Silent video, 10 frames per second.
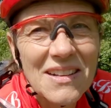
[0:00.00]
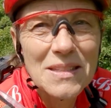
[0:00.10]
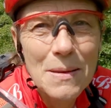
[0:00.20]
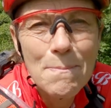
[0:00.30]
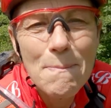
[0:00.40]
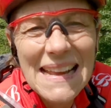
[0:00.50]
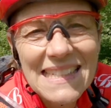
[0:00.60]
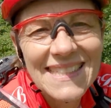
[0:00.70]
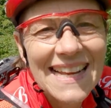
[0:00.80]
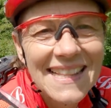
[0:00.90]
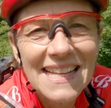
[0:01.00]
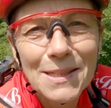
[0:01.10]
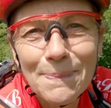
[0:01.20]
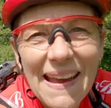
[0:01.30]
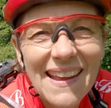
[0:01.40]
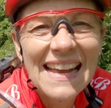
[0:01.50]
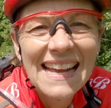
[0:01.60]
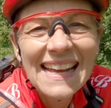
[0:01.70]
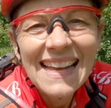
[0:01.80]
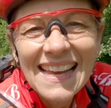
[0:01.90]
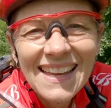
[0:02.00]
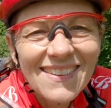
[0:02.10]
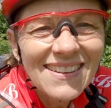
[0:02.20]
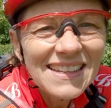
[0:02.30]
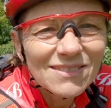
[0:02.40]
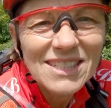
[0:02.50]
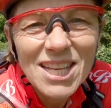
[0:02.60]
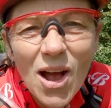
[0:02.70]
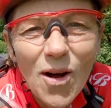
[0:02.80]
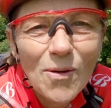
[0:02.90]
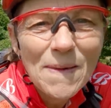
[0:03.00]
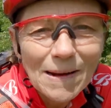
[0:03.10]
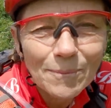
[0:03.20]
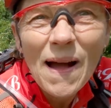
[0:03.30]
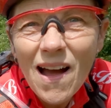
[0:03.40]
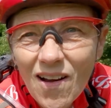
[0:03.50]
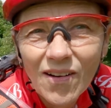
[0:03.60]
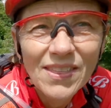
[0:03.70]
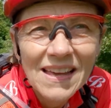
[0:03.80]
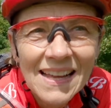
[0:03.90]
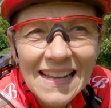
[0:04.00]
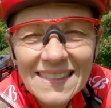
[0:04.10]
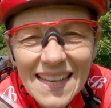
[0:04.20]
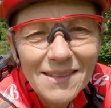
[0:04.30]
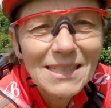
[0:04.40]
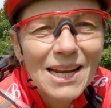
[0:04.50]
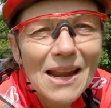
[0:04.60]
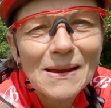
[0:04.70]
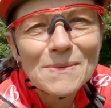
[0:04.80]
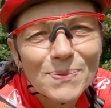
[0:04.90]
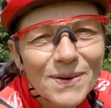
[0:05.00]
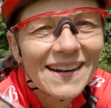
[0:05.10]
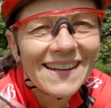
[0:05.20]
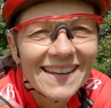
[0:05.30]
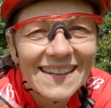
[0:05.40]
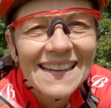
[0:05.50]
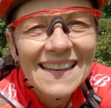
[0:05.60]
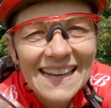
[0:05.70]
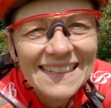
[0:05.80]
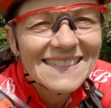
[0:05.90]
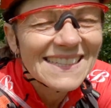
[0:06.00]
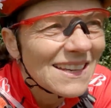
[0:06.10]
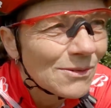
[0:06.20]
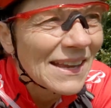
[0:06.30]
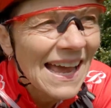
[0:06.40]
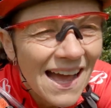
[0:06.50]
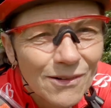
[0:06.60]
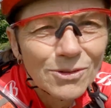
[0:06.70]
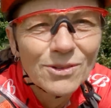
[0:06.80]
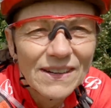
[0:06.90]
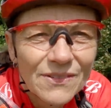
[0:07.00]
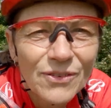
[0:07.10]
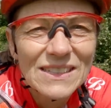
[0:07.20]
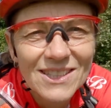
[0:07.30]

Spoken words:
Got this amazing this bit. You've got a little tarmac path. It's absolutely brilliant. And there's a little cattle grid for